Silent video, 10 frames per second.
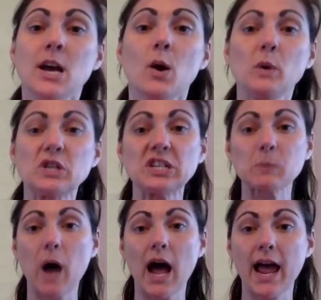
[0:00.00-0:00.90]
which is
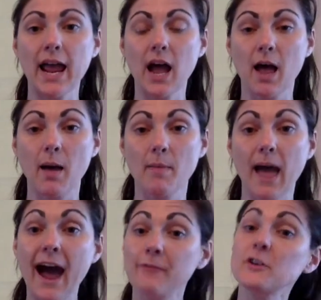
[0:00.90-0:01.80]
why
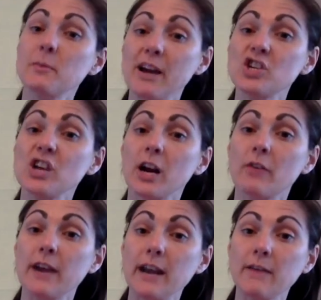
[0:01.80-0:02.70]
after my shared
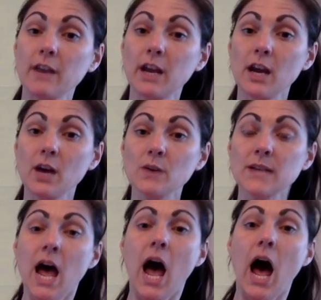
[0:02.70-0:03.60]
reading videos,
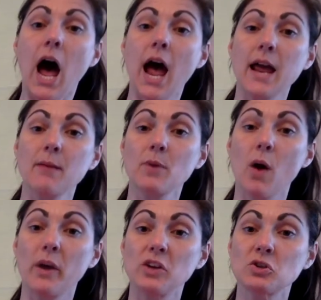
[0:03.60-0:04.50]
I am
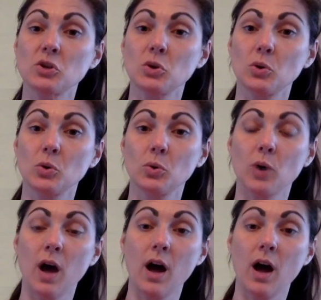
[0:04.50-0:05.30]
going to